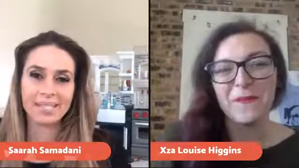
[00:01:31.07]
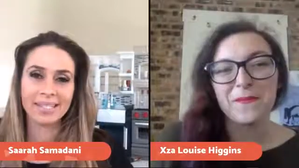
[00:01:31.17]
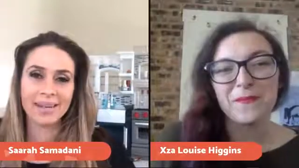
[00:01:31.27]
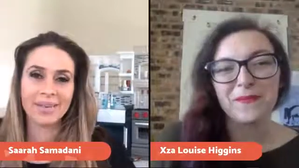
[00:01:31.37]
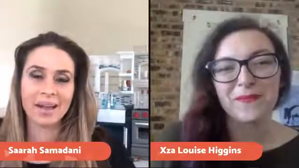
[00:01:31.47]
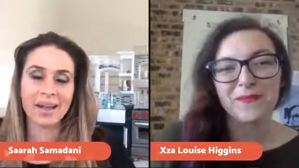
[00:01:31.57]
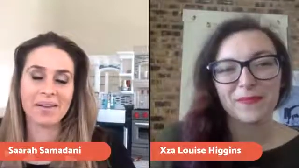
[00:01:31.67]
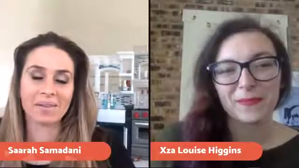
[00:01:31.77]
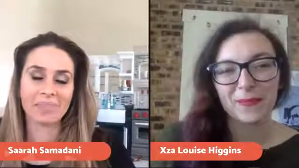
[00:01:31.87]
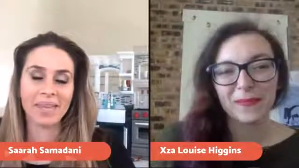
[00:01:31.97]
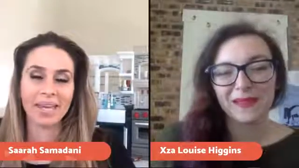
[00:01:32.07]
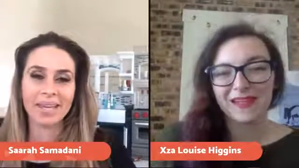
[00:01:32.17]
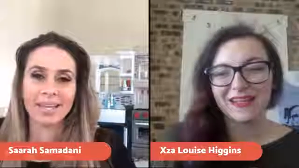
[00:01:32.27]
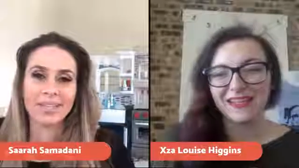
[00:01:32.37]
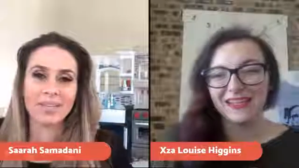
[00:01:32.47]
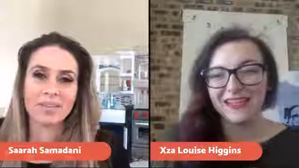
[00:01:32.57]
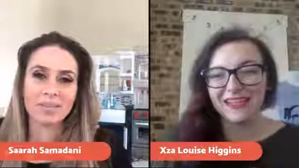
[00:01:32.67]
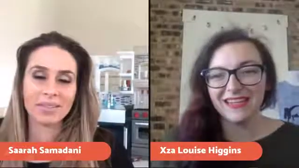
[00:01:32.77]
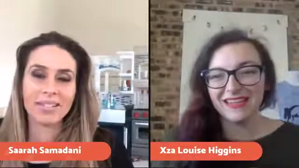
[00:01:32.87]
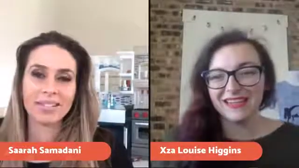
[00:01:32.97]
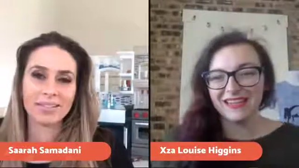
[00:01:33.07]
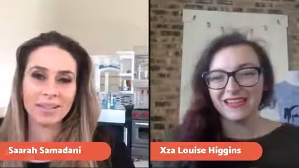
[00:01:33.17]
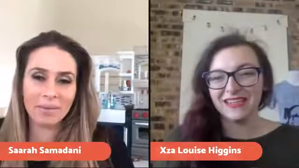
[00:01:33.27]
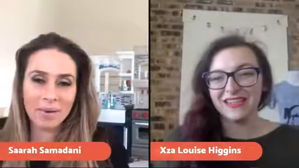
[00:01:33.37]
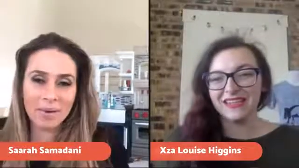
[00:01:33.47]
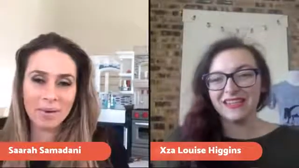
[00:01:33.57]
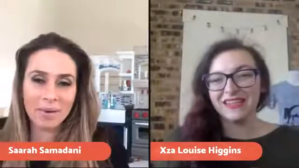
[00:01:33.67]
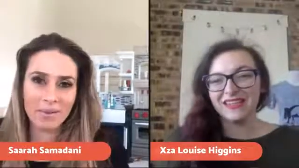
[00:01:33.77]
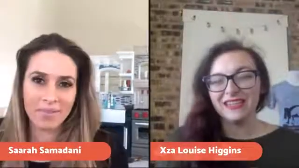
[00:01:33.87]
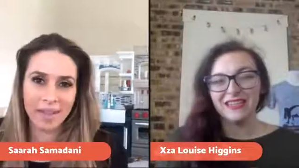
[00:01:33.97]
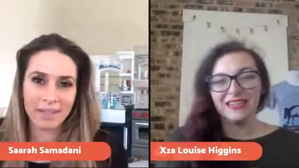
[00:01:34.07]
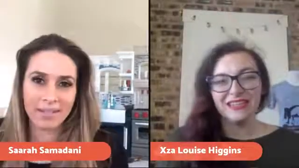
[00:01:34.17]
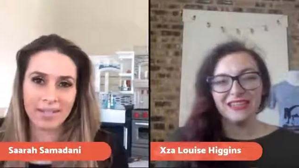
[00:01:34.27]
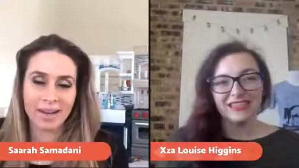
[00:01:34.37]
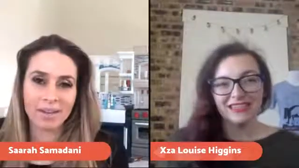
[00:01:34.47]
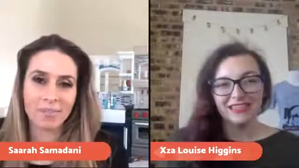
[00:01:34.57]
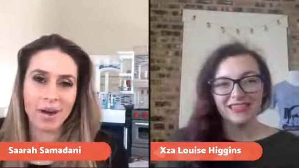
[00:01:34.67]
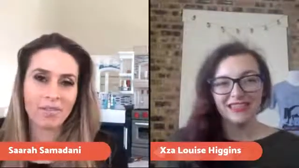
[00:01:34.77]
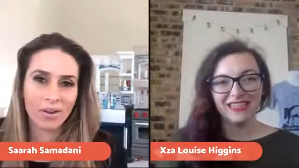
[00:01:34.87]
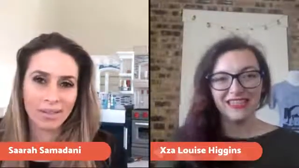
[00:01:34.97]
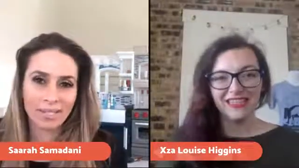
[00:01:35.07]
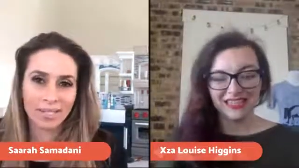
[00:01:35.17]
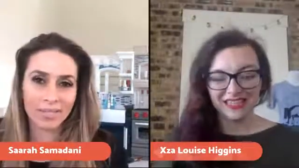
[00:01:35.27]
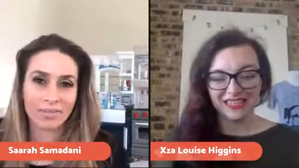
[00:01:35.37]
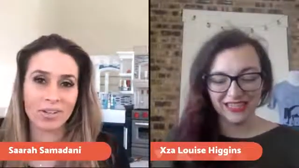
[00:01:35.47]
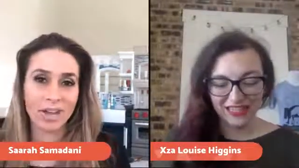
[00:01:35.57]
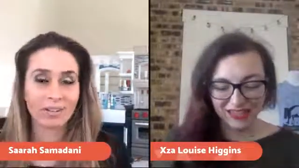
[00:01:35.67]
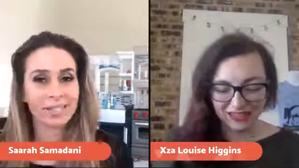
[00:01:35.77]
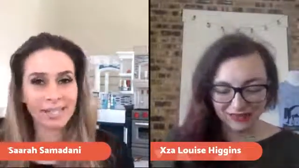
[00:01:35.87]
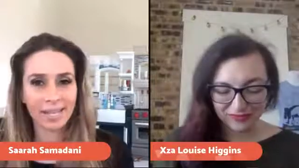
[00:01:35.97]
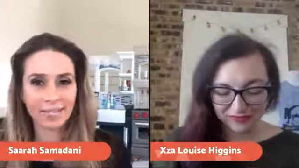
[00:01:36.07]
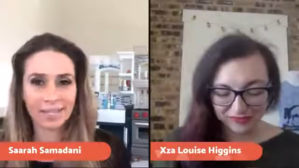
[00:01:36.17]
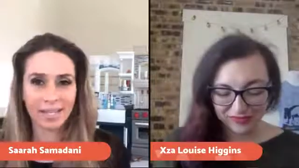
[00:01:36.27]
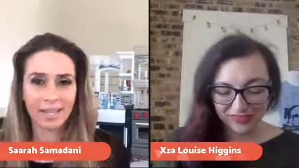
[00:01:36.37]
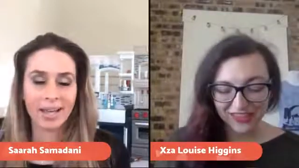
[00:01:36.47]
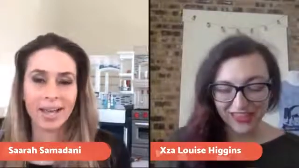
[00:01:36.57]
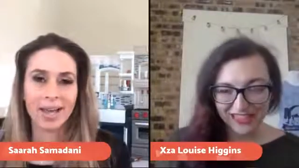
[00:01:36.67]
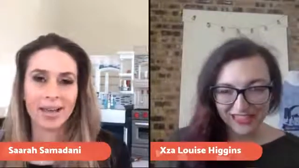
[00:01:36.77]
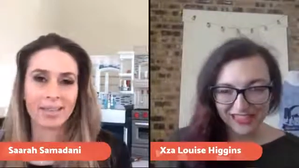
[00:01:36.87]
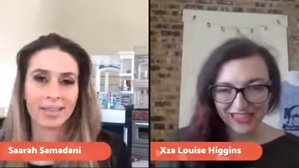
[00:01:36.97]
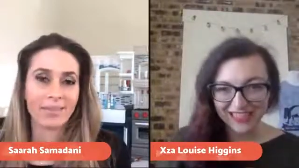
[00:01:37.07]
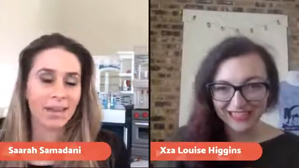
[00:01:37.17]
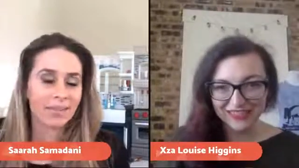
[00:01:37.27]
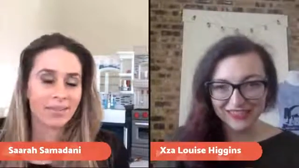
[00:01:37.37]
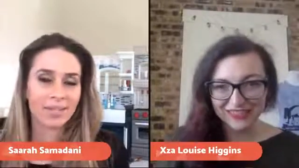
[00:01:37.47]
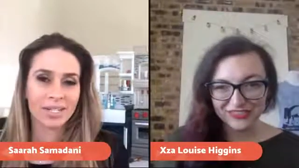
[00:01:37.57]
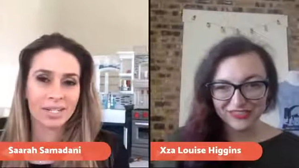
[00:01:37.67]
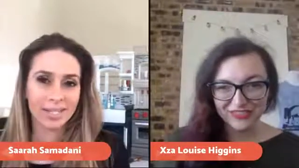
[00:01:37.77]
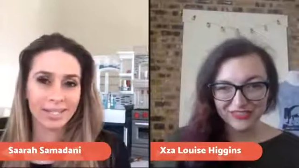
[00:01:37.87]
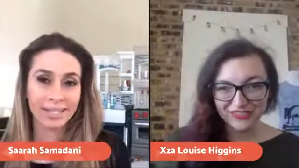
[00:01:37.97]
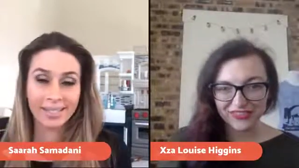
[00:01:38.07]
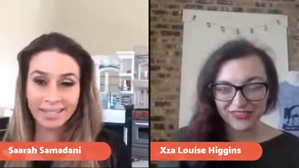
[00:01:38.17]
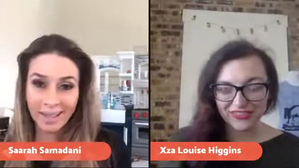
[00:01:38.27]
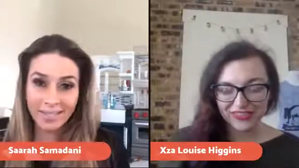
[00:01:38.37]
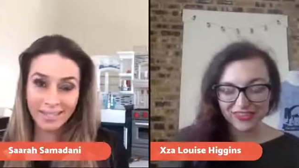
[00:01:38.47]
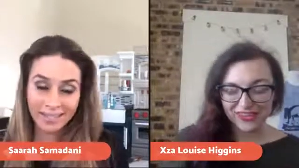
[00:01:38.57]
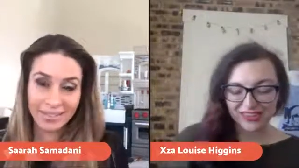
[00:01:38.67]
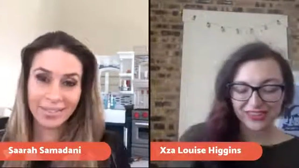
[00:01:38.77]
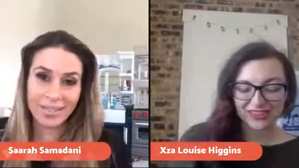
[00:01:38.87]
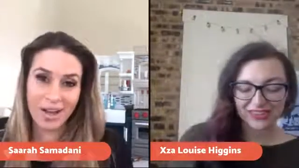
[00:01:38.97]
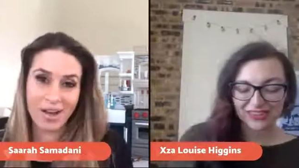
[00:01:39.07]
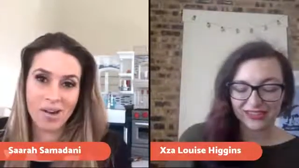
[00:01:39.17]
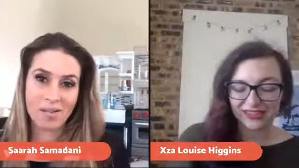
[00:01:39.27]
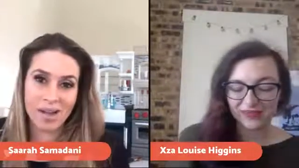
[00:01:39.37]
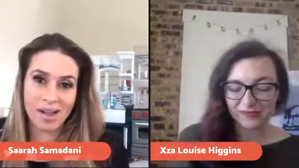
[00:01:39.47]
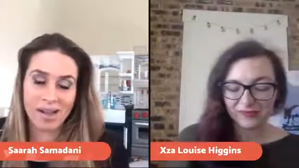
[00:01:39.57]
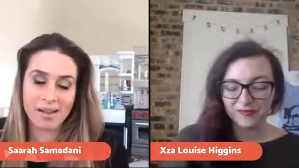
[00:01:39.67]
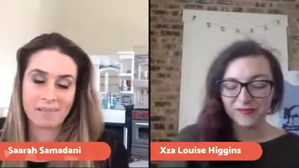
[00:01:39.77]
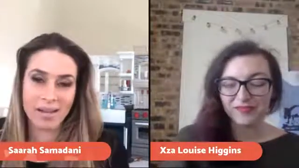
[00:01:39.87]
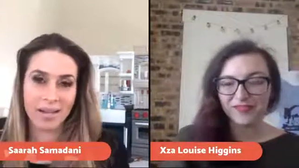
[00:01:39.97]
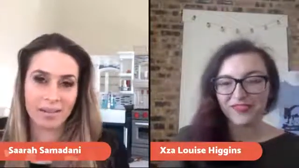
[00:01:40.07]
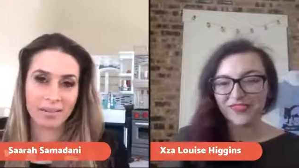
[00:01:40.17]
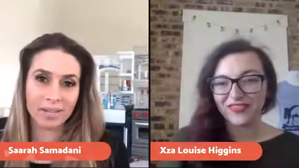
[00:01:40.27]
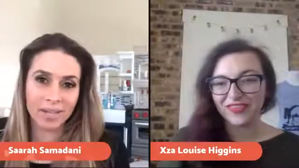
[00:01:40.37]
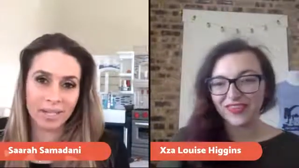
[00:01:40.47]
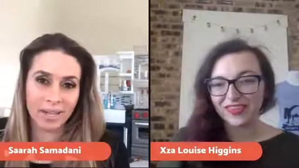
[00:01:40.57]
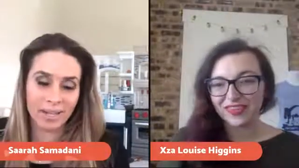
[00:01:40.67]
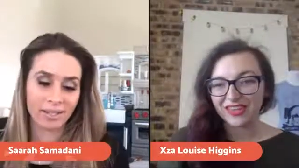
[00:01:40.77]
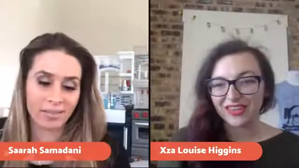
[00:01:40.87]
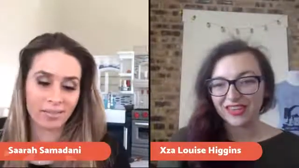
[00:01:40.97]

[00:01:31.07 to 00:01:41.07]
Speaker 1: So the Celebrity Red Carpet event, our focus is for child safety. The event originated 7 years ago, and it